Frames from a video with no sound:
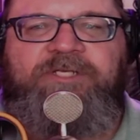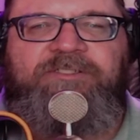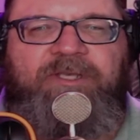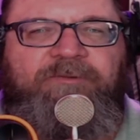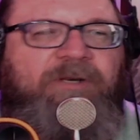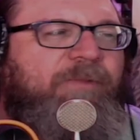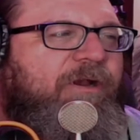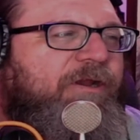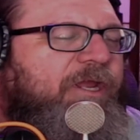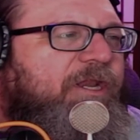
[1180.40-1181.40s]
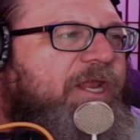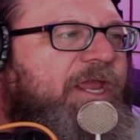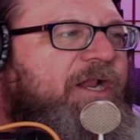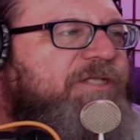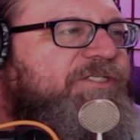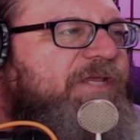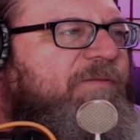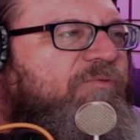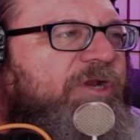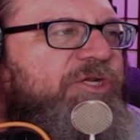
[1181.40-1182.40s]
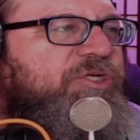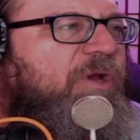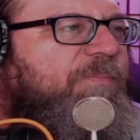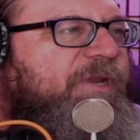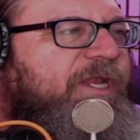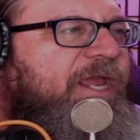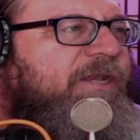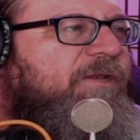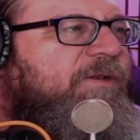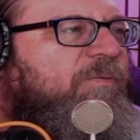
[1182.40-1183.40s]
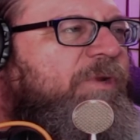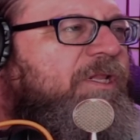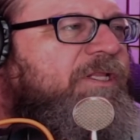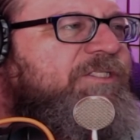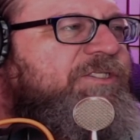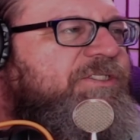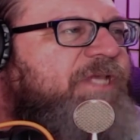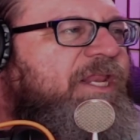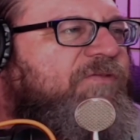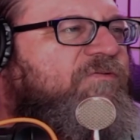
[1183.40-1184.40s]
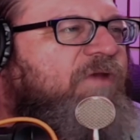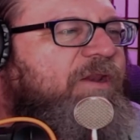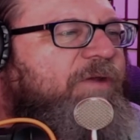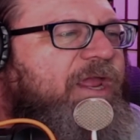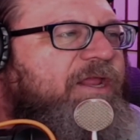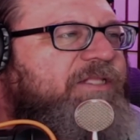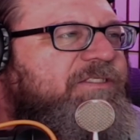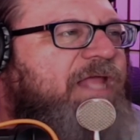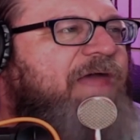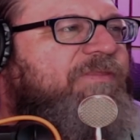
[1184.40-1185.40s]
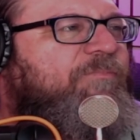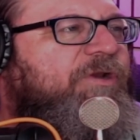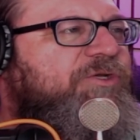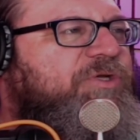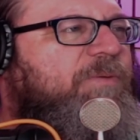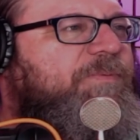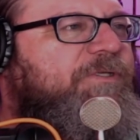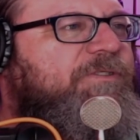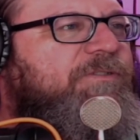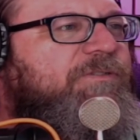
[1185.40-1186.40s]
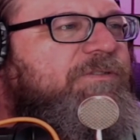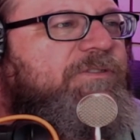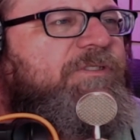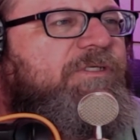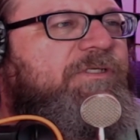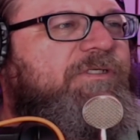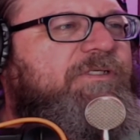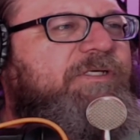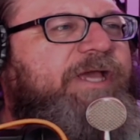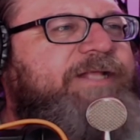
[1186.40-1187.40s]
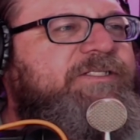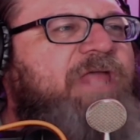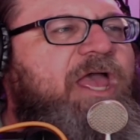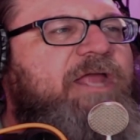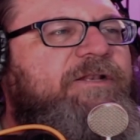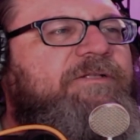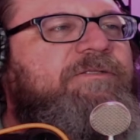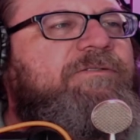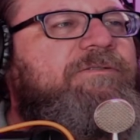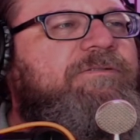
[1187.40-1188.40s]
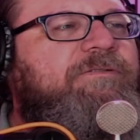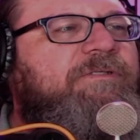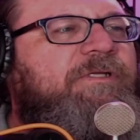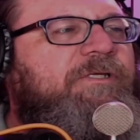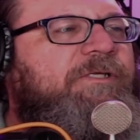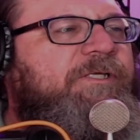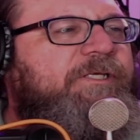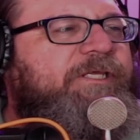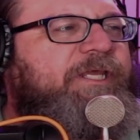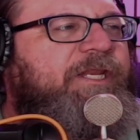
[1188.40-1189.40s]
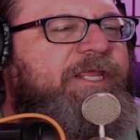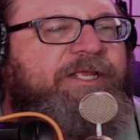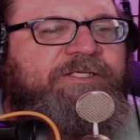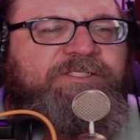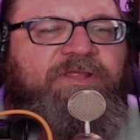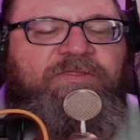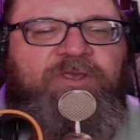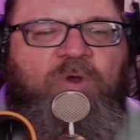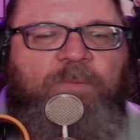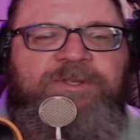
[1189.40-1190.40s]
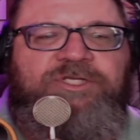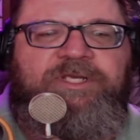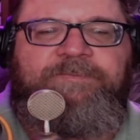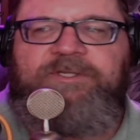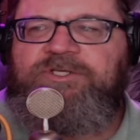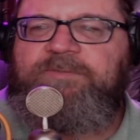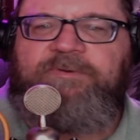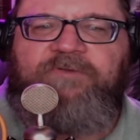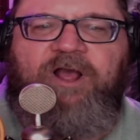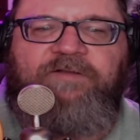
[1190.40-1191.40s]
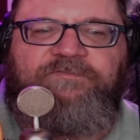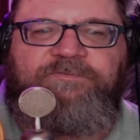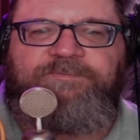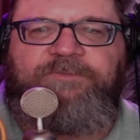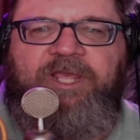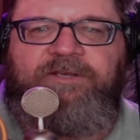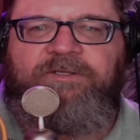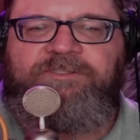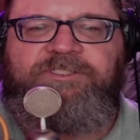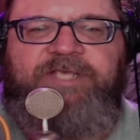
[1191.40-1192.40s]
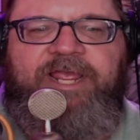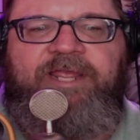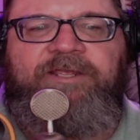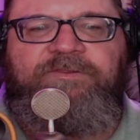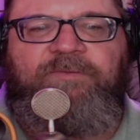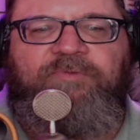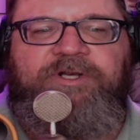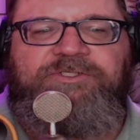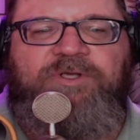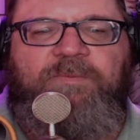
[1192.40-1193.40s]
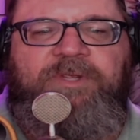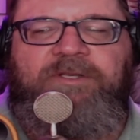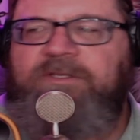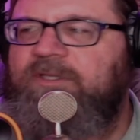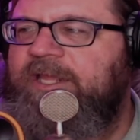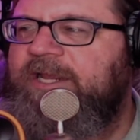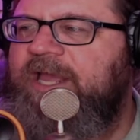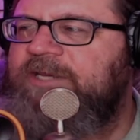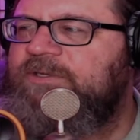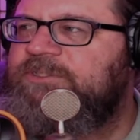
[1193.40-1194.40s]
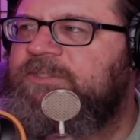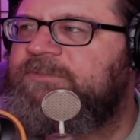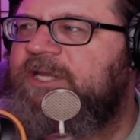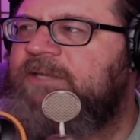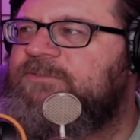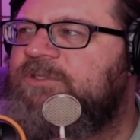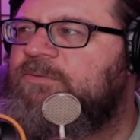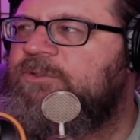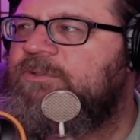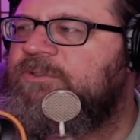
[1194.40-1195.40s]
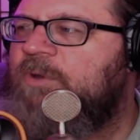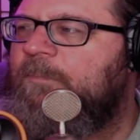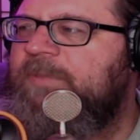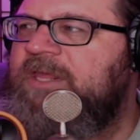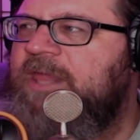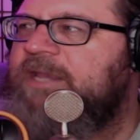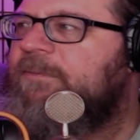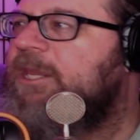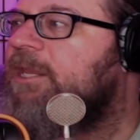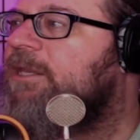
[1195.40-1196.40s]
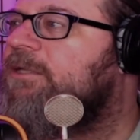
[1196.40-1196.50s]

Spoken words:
because I'm an American, and I'll say the British Open, and let's just get it straight, okay? It's not the British Open. It's not. It is the Open Championship of golf. Okay, don't say the British Open like I do sometimes. Don't be like me.